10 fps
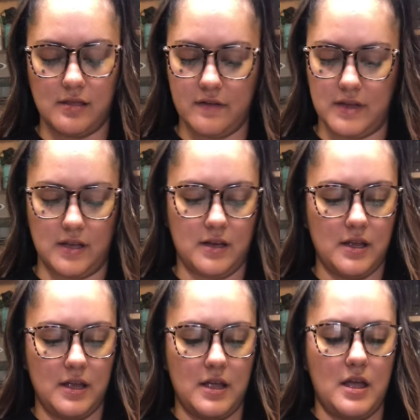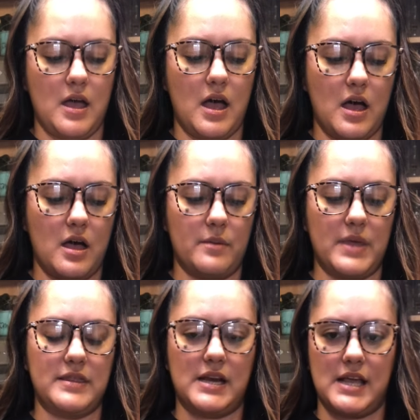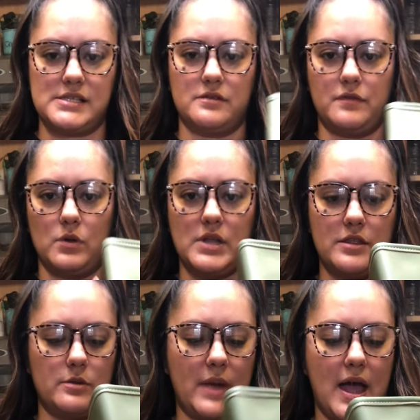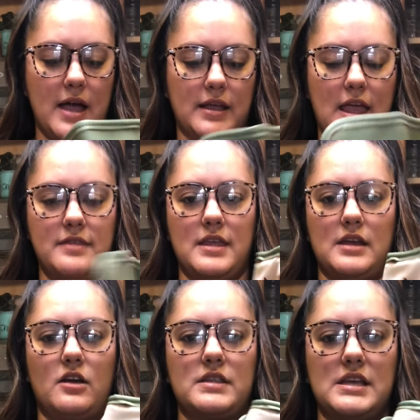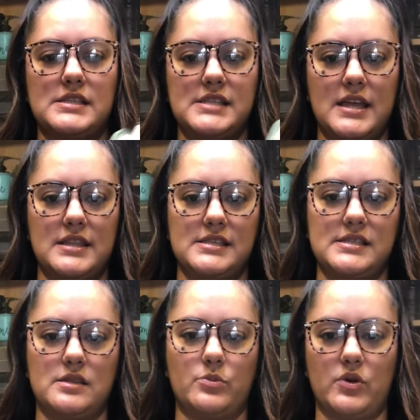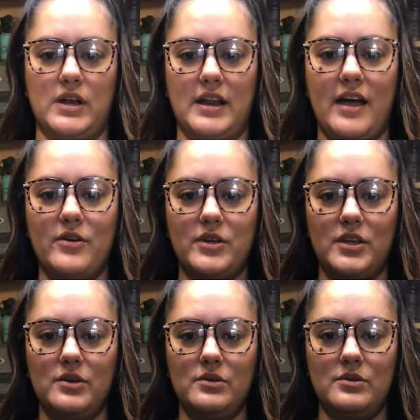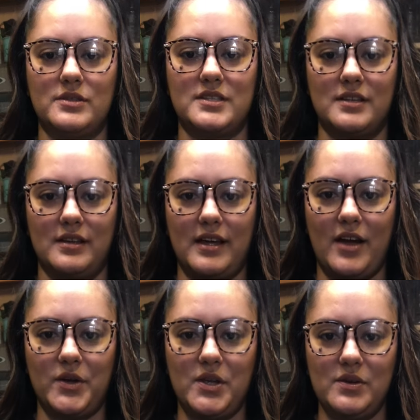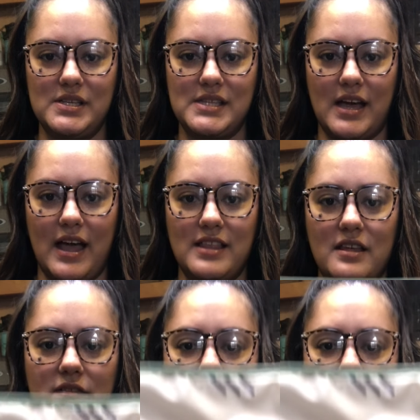love it. Um, and then it has the faux leather back. And then on the inside, this is the print. How cute. How cute is that? I love